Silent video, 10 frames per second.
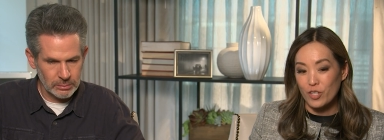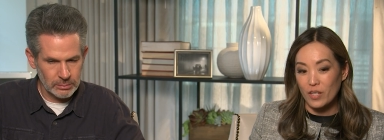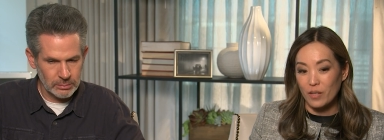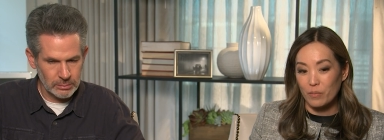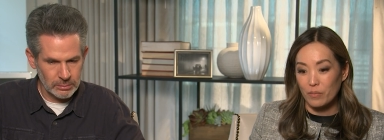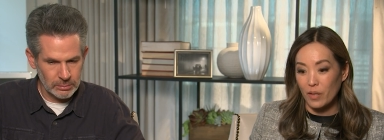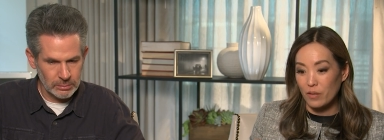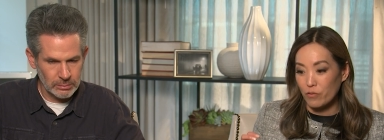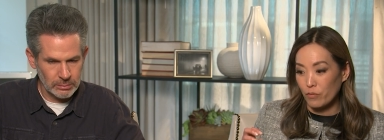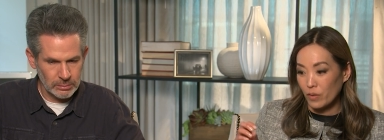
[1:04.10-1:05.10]
Speaker 1: team
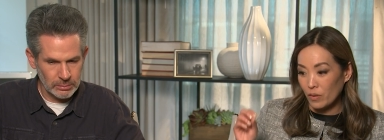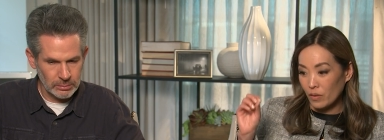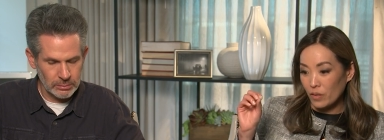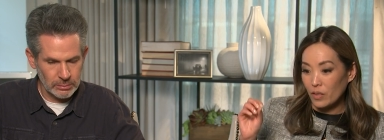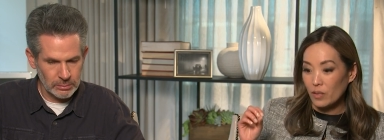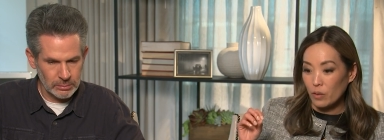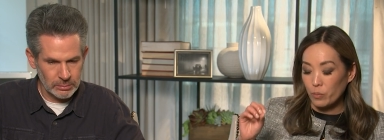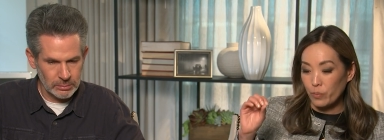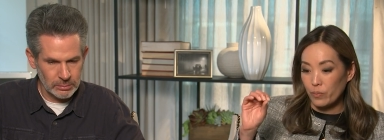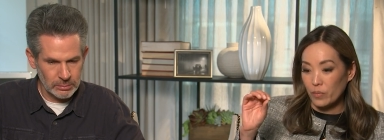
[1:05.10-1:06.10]
kind of you know
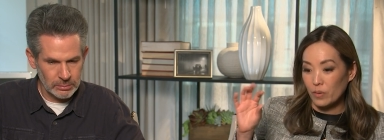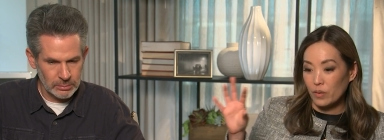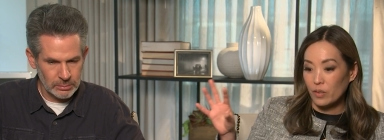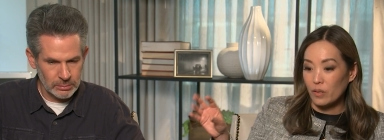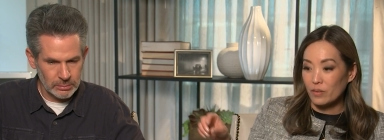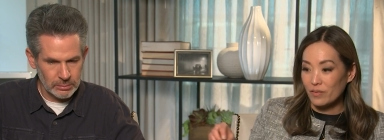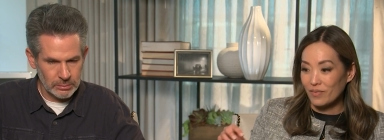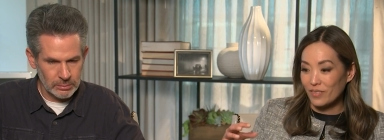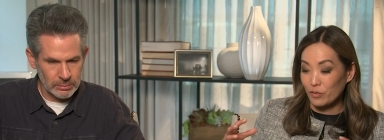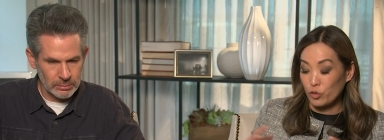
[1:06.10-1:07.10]

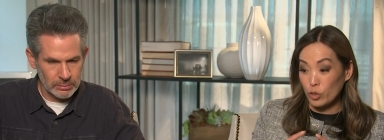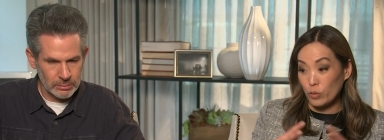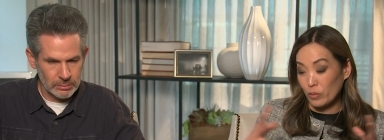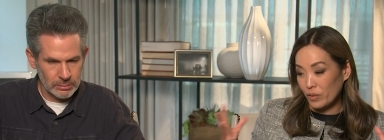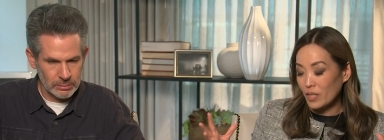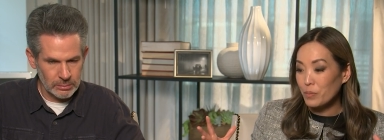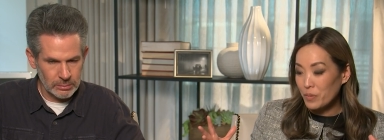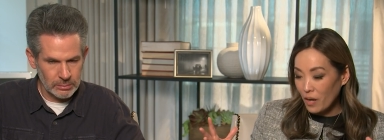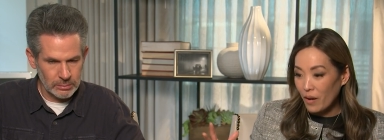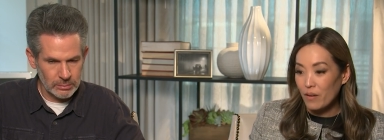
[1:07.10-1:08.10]
do a
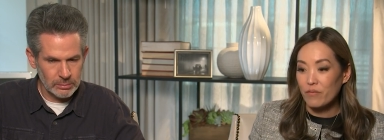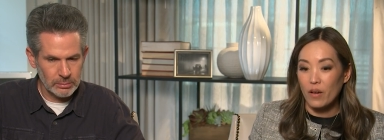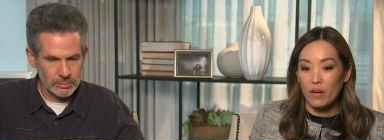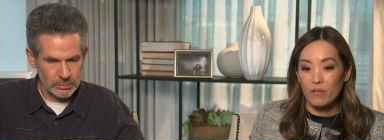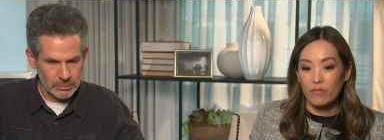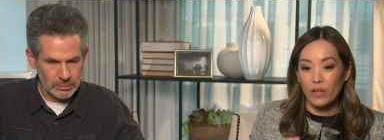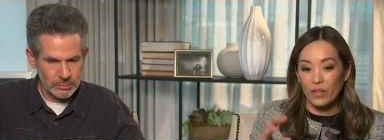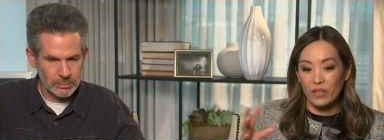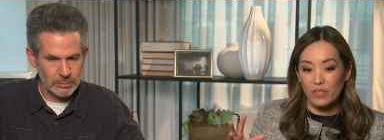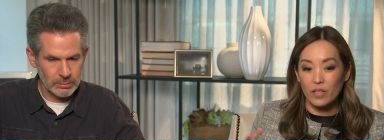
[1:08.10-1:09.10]
deep dive of
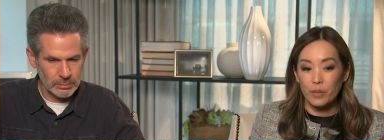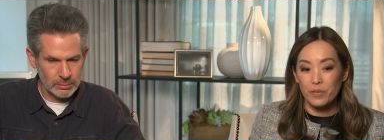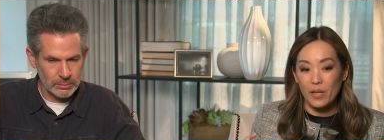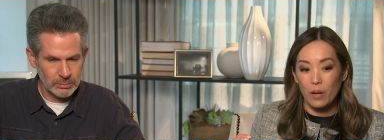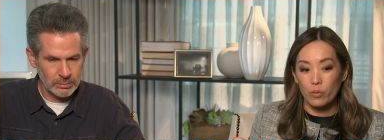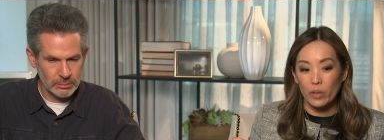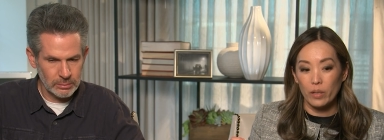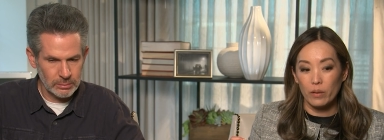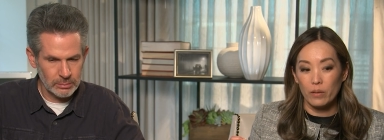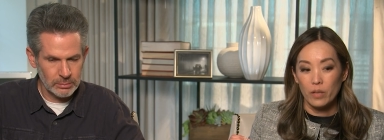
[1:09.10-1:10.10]
various clips that
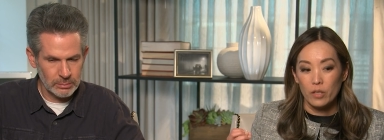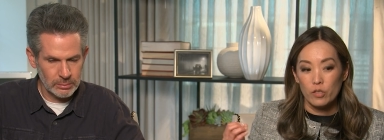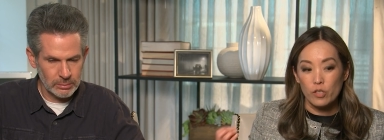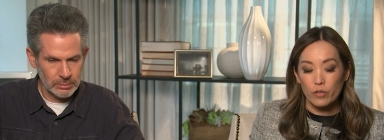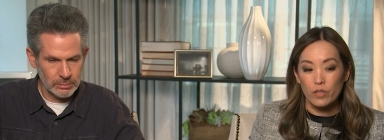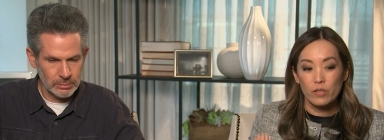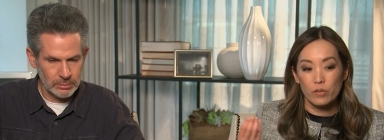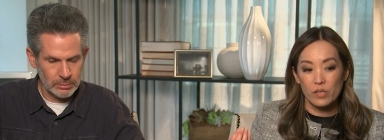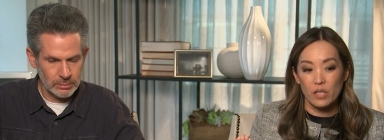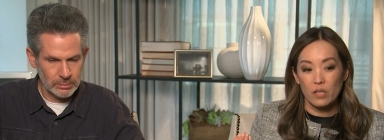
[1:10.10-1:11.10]
would service
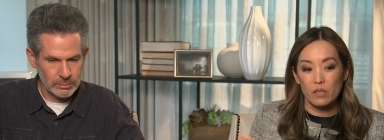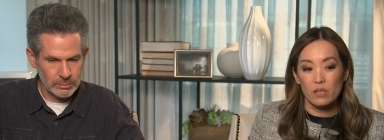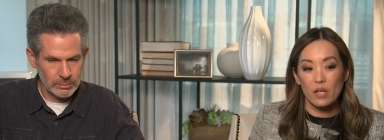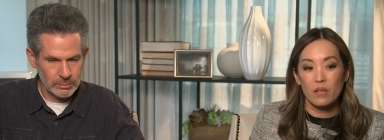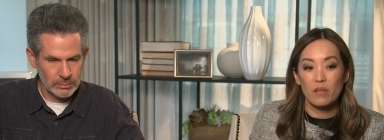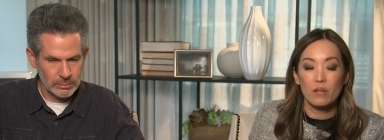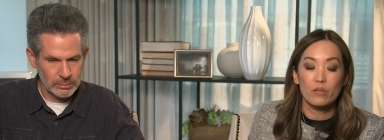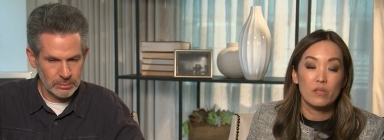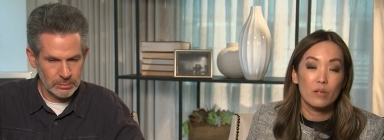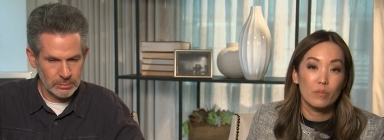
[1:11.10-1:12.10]
those scenes and then
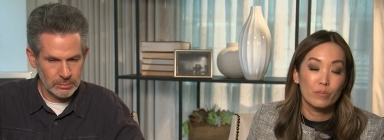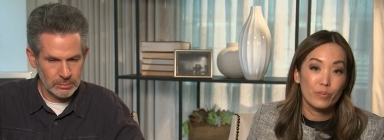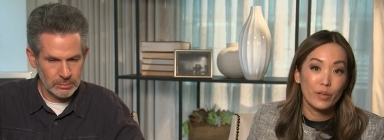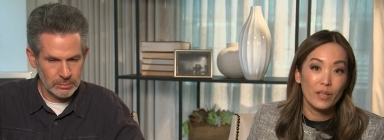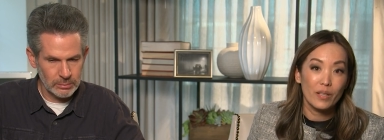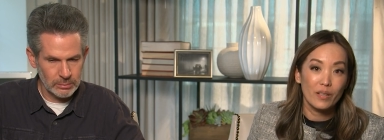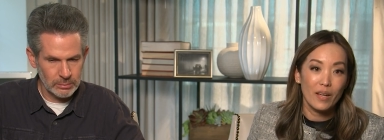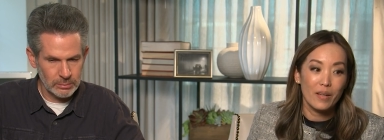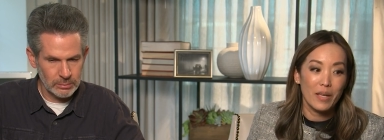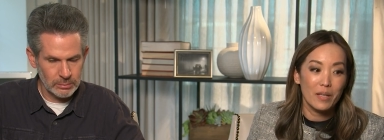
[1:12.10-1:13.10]
there was a pretty
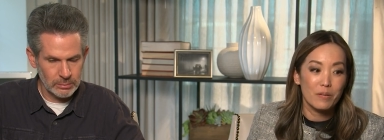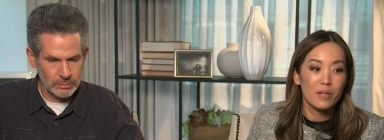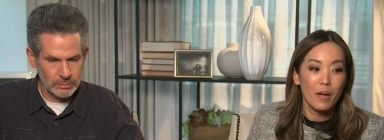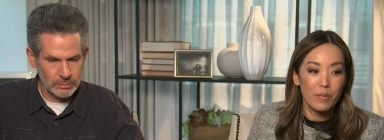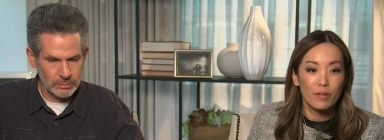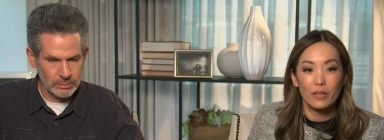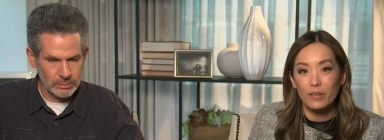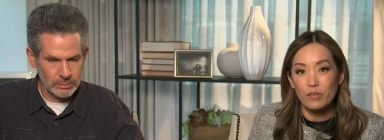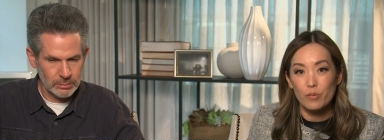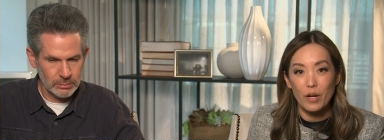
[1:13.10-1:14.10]
uh, in-depth
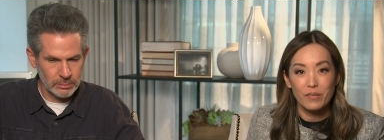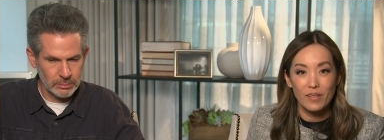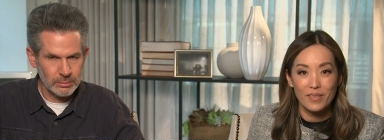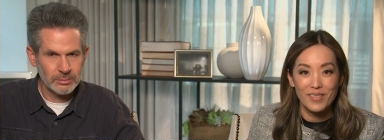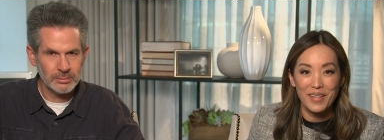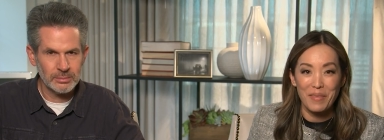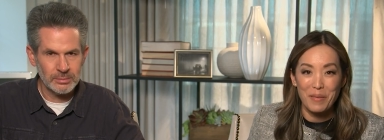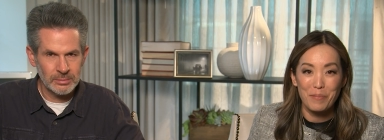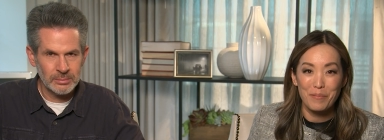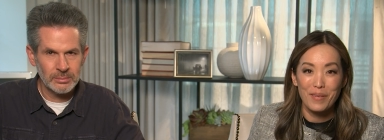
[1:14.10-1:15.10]
clearance process to get
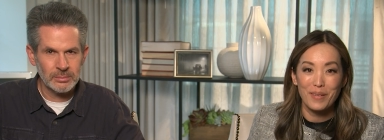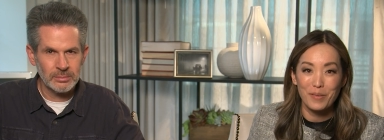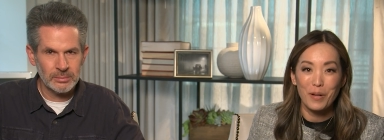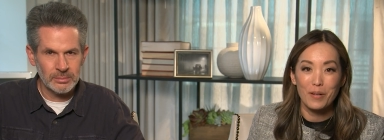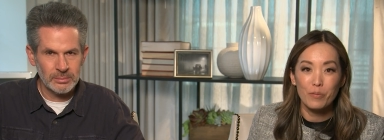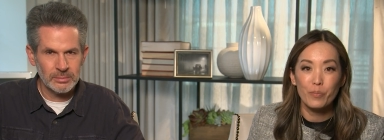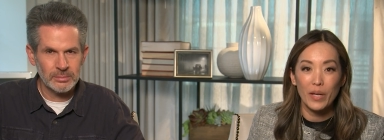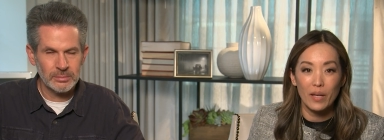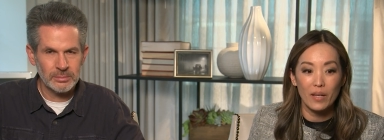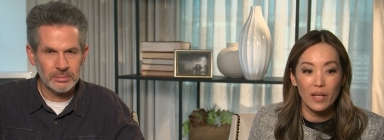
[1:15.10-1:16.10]
them as well
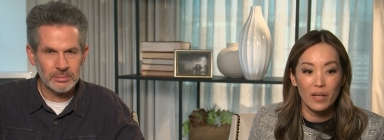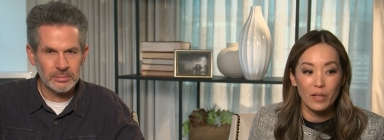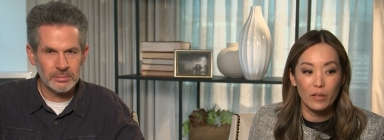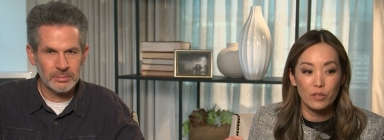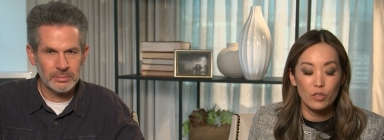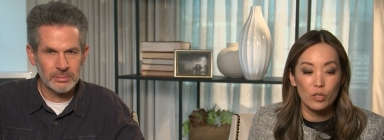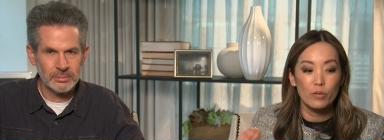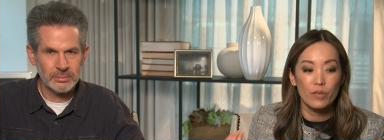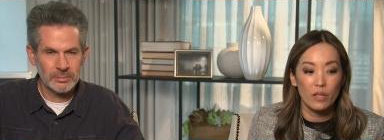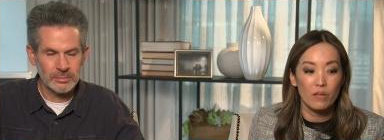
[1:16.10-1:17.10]
but I, I
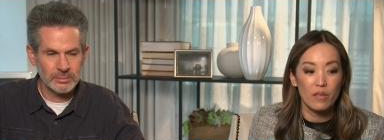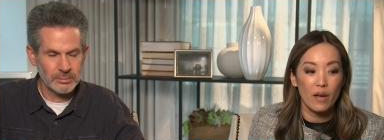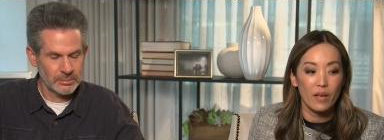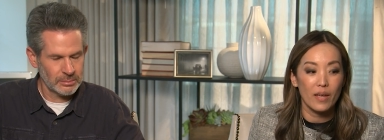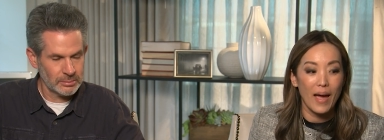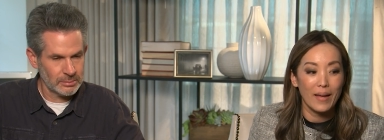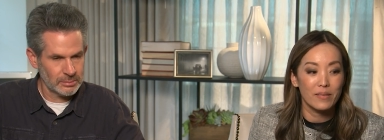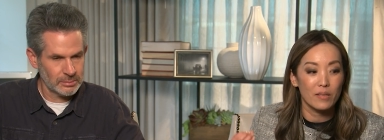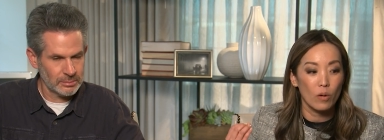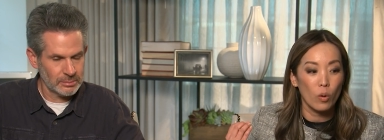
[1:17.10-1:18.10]
do think that it
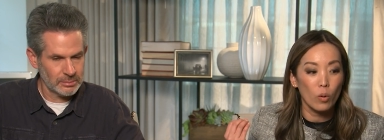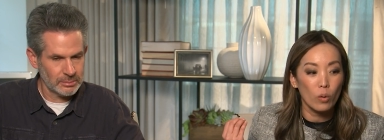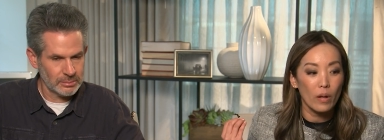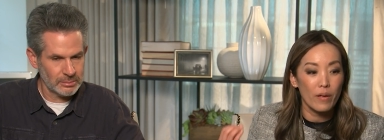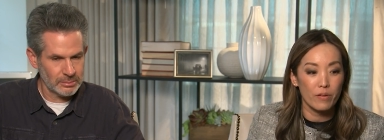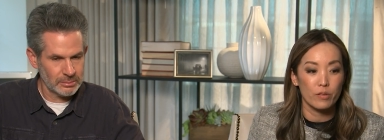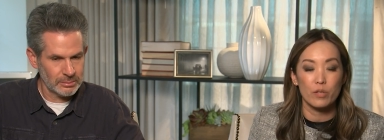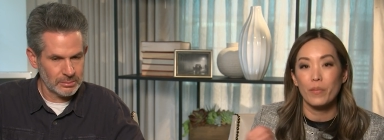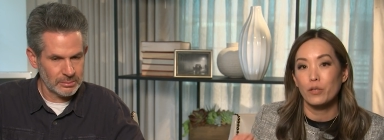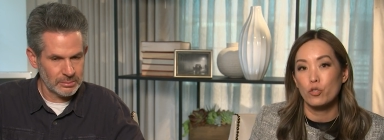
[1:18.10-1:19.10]
adds a whole other
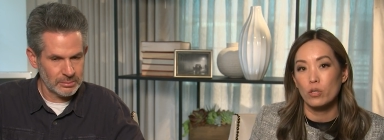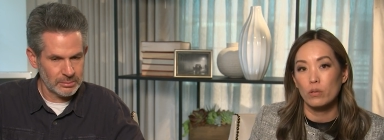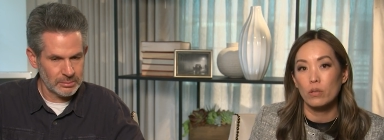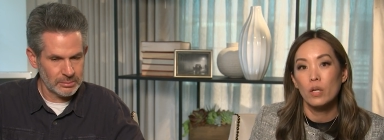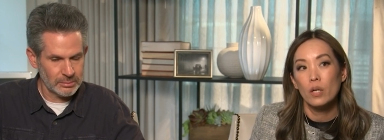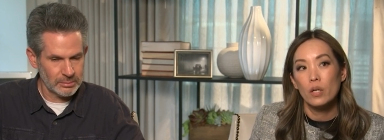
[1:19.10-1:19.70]
dimension